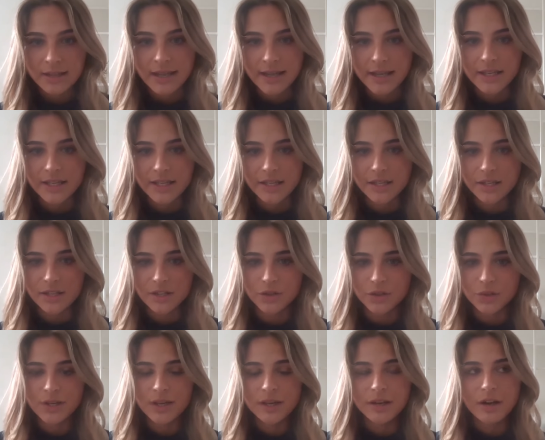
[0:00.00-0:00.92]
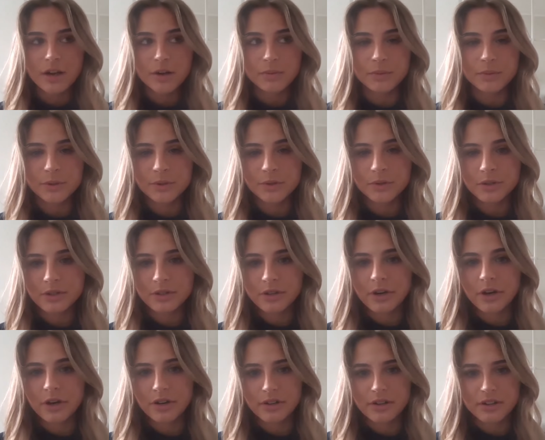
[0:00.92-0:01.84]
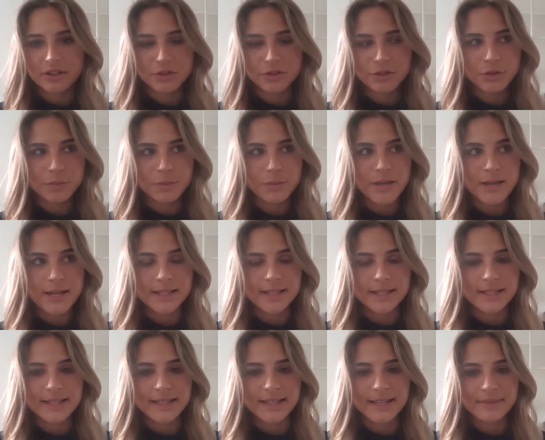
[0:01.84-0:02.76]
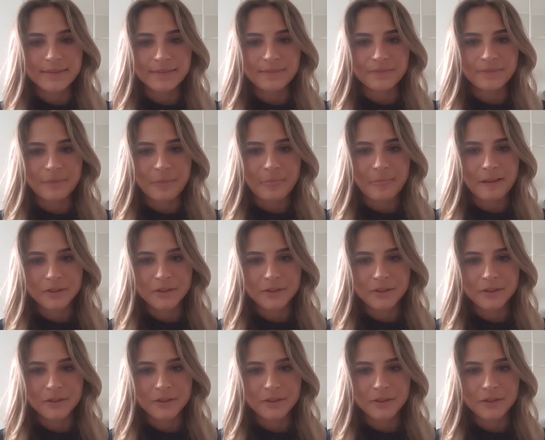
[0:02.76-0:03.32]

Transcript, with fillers: Like you can contribute um,